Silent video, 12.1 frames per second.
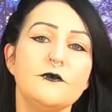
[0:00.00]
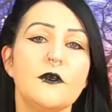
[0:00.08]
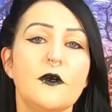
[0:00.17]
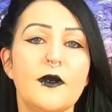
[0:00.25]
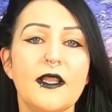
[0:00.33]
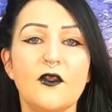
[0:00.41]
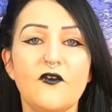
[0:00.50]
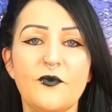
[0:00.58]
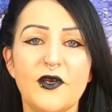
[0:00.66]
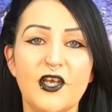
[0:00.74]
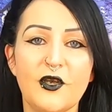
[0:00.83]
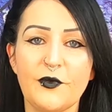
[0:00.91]
you know, I
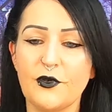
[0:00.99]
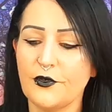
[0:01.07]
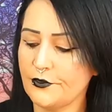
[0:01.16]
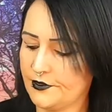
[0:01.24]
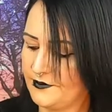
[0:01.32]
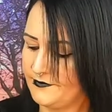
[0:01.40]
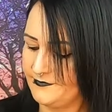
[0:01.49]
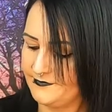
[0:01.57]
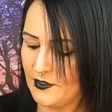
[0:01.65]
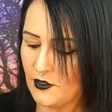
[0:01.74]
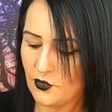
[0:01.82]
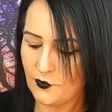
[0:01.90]
love purple.
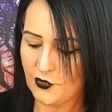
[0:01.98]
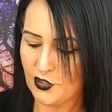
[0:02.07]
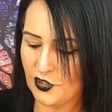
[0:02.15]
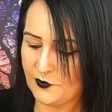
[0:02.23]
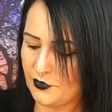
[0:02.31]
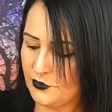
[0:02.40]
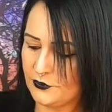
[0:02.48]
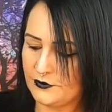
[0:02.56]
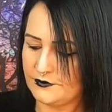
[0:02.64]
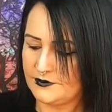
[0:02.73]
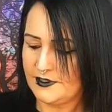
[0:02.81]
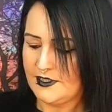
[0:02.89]
All purple.
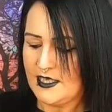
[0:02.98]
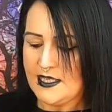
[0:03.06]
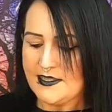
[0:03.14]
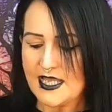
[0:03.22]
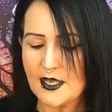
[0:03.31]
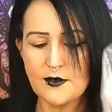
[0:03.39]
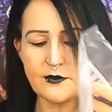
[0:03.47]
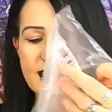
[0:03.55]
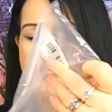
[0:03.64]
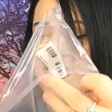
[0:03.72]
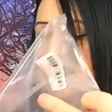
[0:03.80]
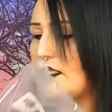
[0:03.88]
Now, I
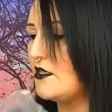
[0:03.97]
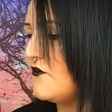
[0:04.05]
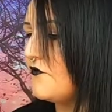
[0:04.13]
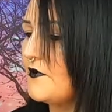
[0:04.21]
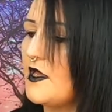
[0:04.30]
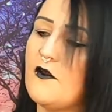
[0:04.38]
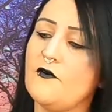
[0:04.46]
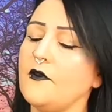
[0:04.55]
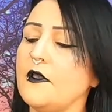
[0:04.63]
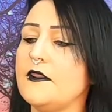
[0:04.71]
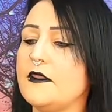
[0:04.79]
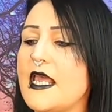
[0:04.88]
was thinking
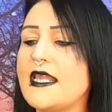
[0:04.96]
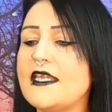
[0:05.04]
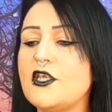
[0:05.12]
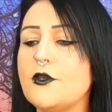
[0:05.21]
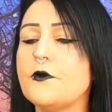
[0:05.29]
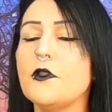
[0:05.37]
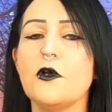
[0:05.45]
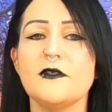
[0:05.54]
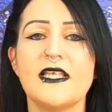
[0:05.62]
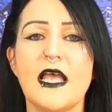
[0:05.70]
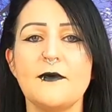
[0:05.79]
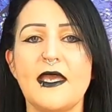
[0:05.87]
of any new
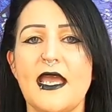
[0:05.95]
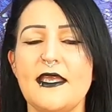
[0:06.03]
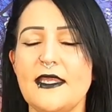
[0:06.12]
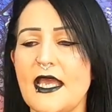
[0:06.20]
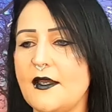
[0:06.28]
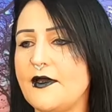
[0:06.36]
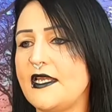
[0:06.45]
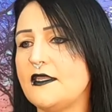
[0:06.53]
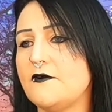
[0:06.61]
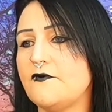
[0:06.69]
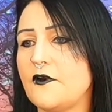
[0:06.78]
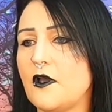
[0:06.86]
clothes that I'm getting now,
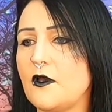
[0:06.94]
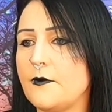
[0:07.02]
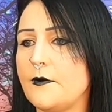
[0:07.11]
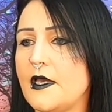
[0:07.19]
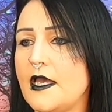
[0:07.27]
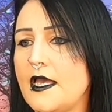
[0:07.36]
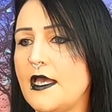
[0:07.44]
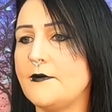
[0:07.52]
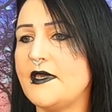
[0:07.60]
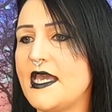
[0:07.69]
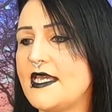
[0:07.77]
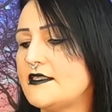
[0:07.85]
either from
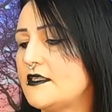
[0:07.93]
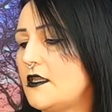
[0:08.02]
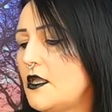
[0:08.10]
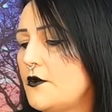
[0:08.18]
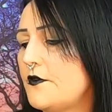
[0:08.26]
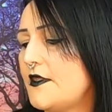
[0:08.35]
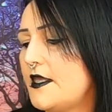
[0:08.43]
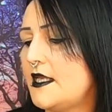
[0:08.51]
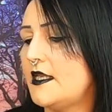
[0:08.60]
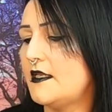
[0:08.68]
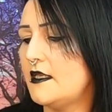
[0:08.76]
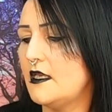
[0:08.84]
Kate's
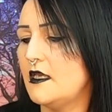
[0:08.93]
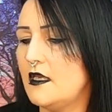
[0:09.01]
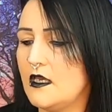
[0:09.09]
Clothing,